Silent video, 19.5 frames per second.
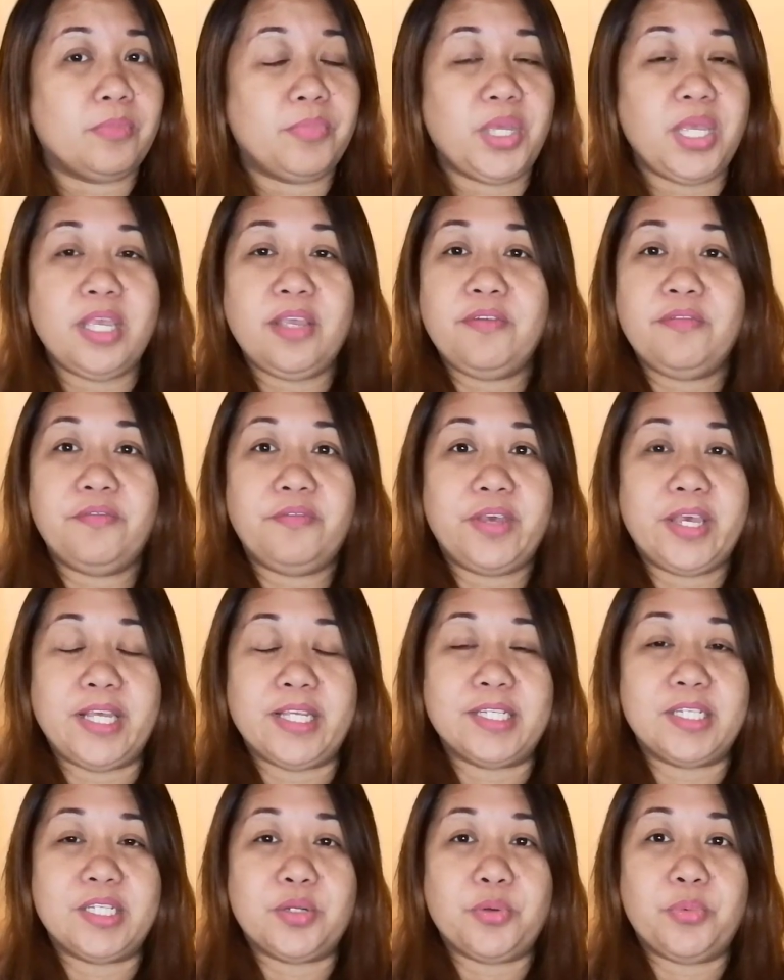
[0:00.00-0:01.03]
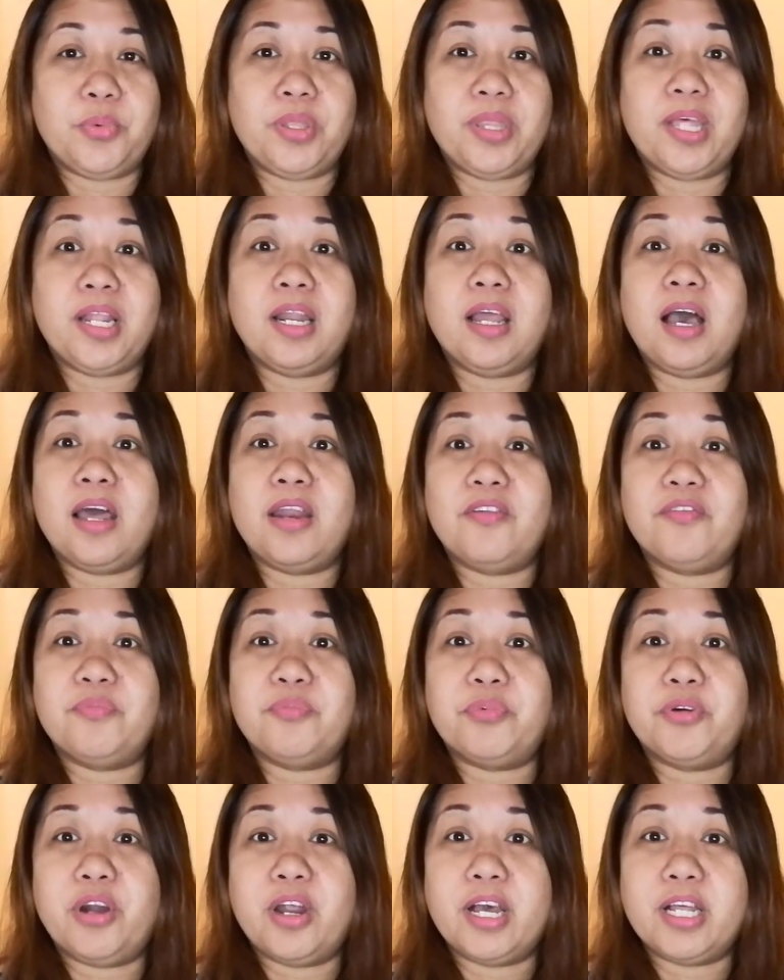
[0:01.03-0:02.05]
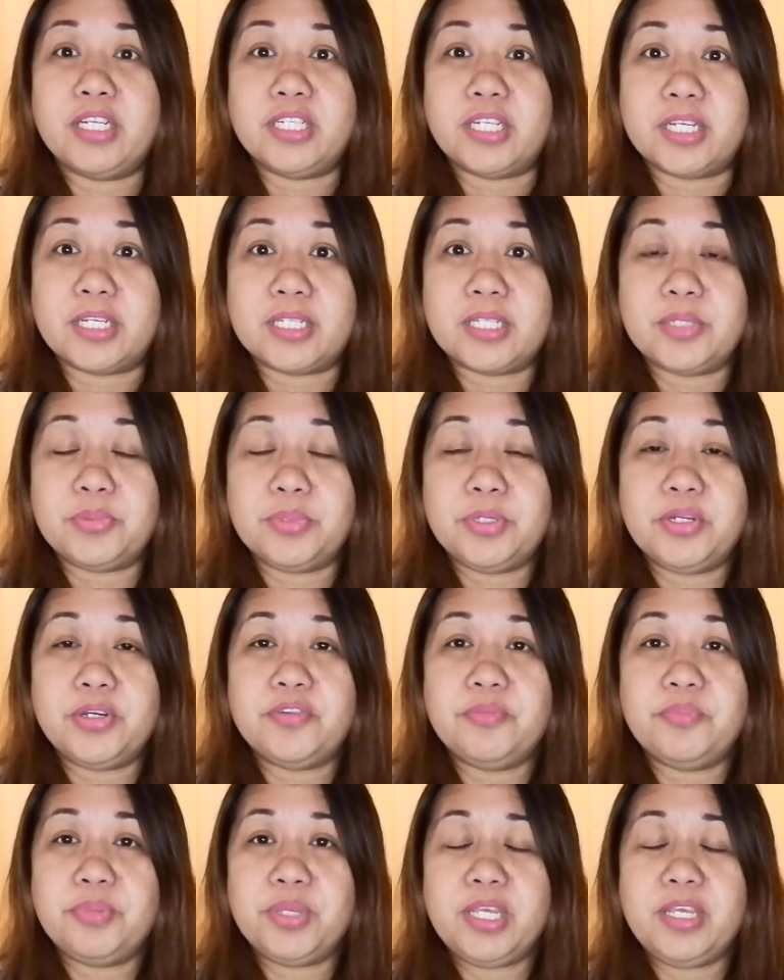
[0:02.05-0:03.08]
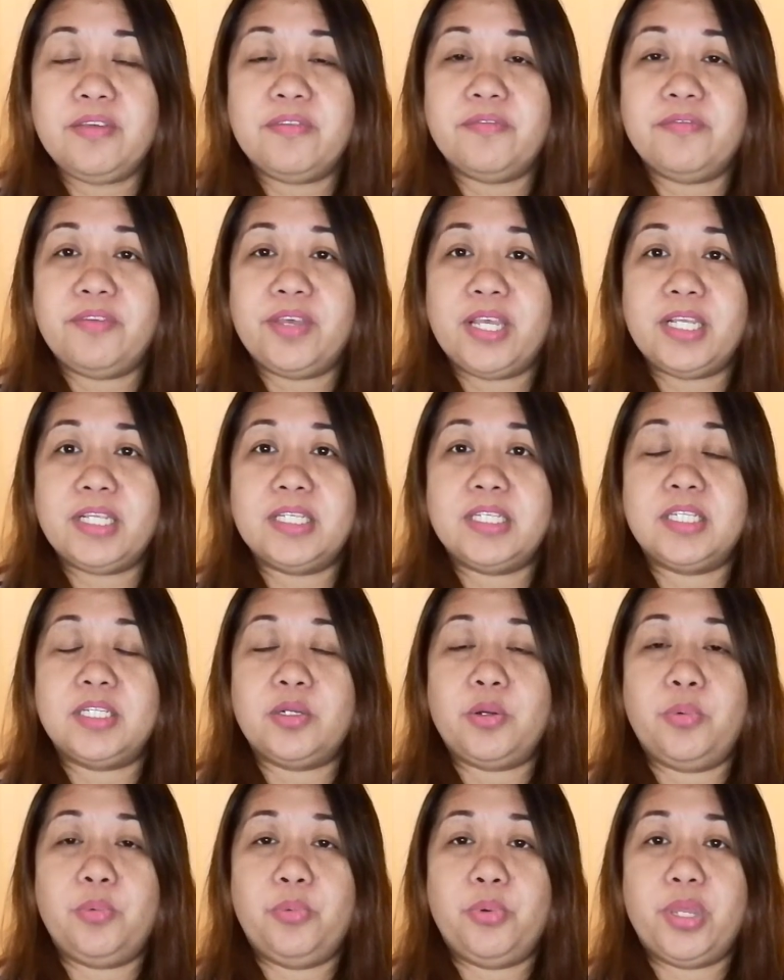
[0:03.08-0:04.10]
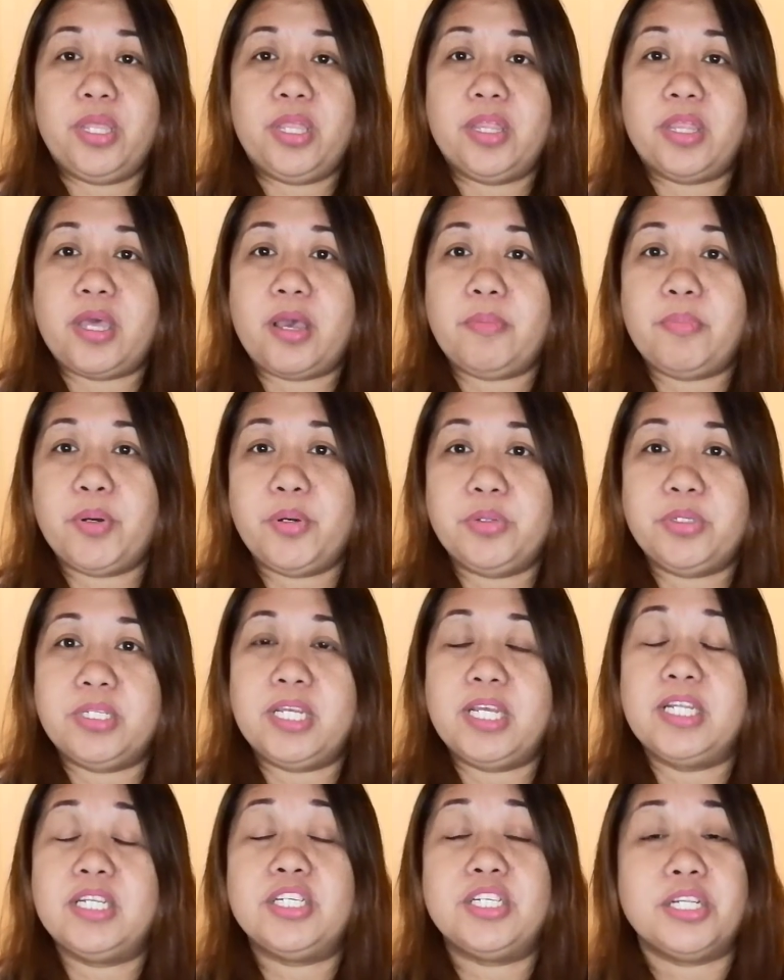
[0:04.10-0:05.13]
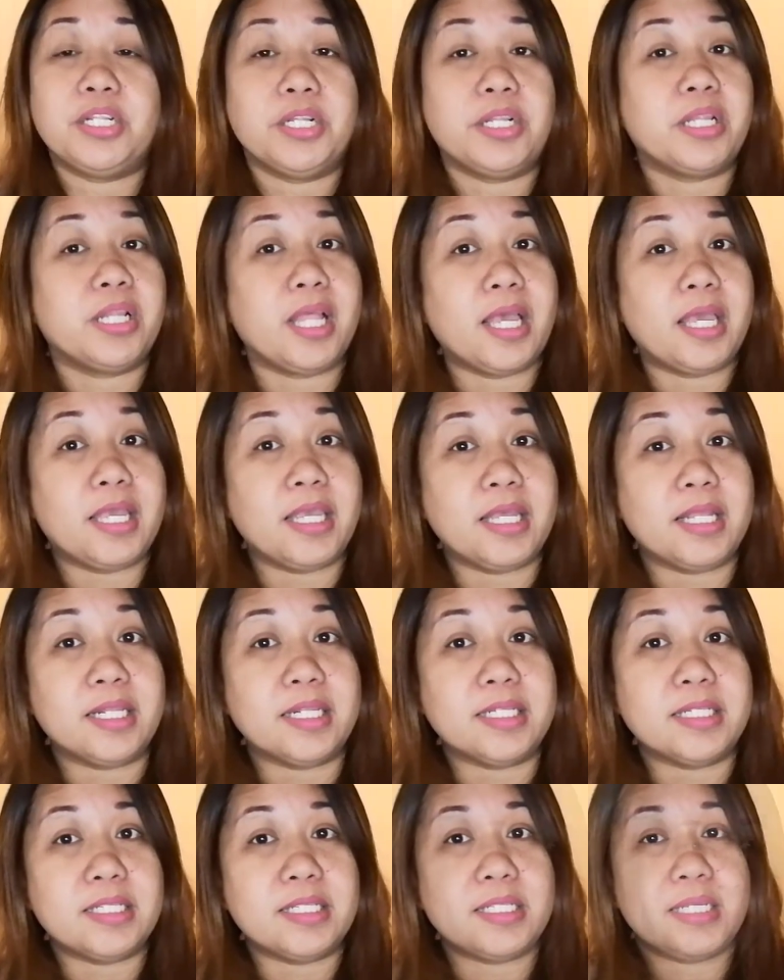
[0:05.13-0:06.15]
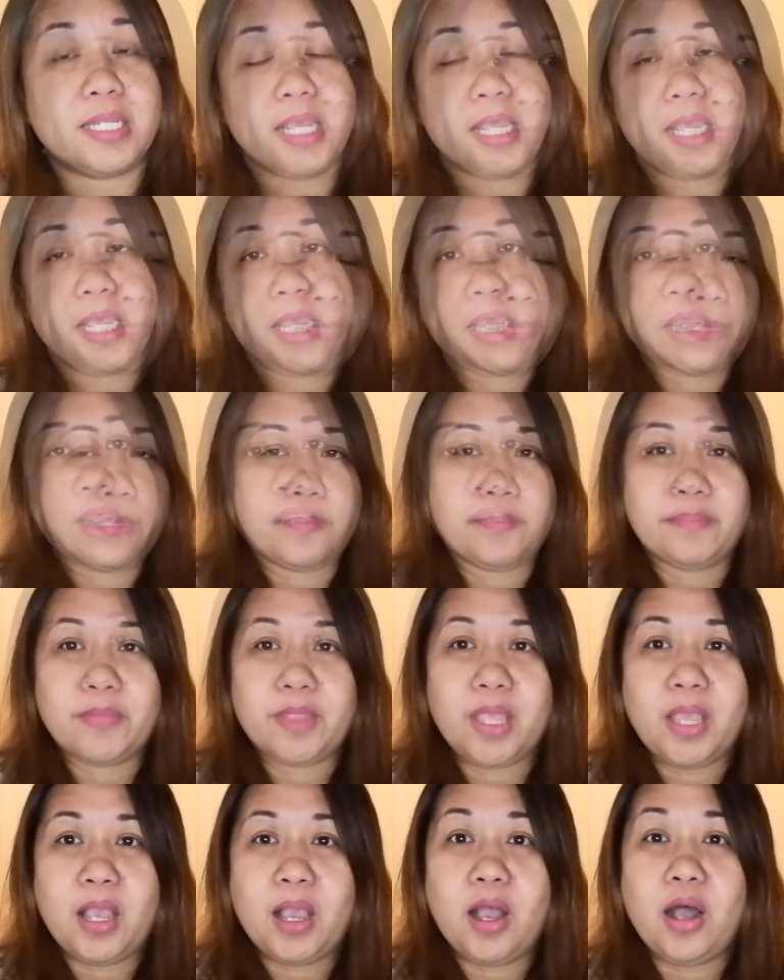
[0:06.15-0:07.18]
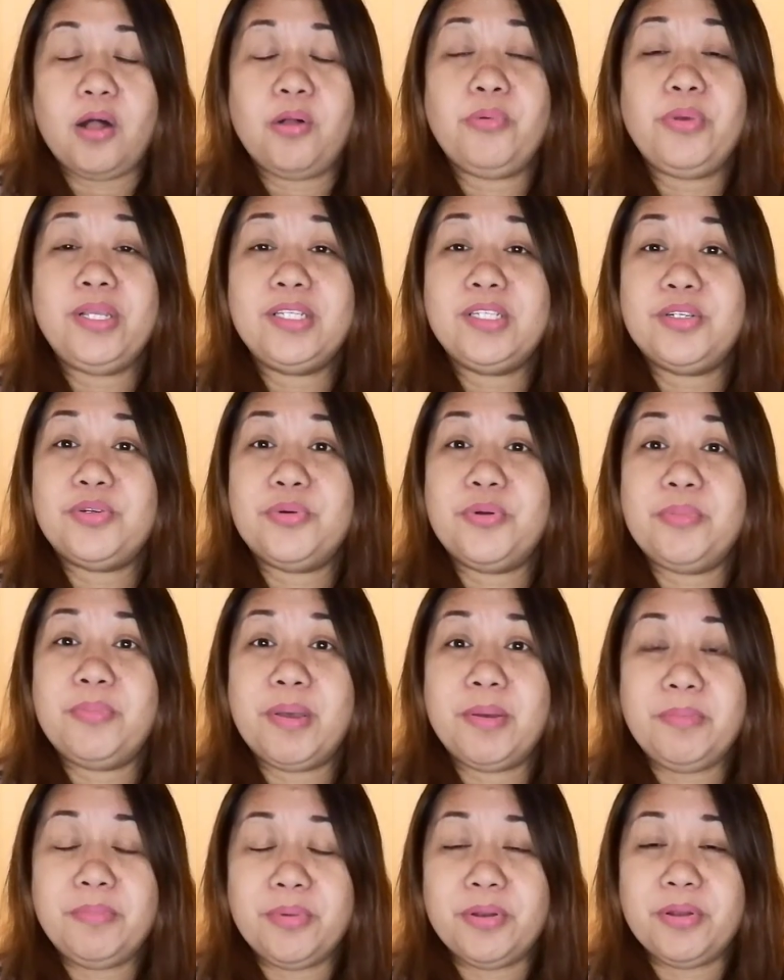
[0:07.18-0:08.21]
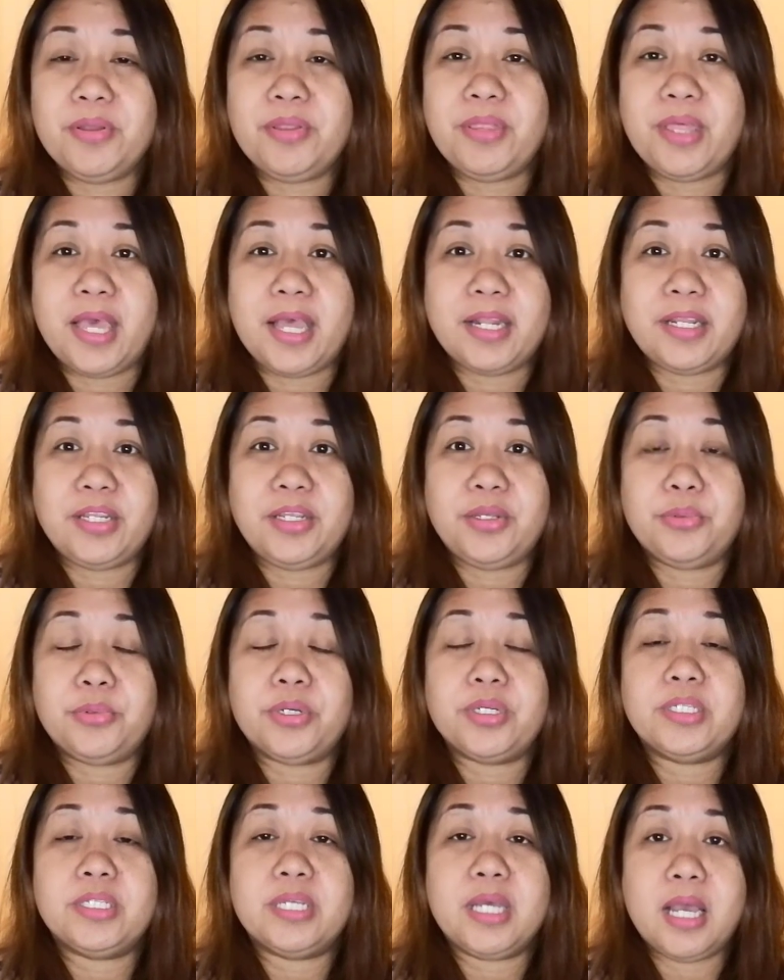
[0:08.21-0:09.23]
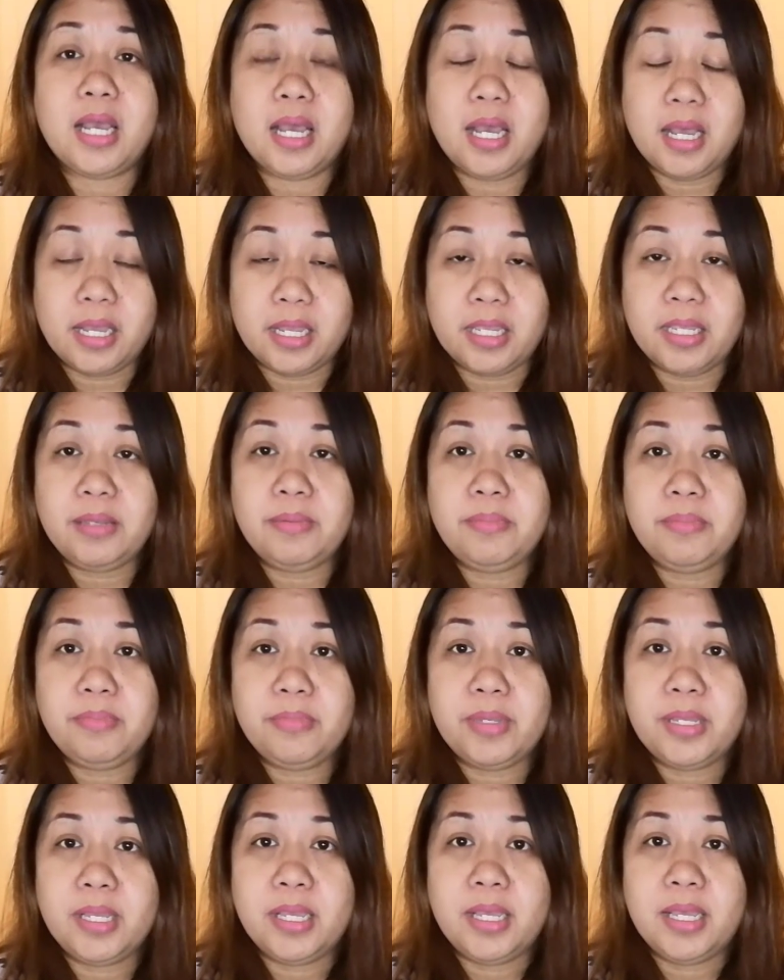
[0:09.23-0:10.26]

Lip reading: being faced with a lot of projects, when you're being faced with potential clients. Always remember that your time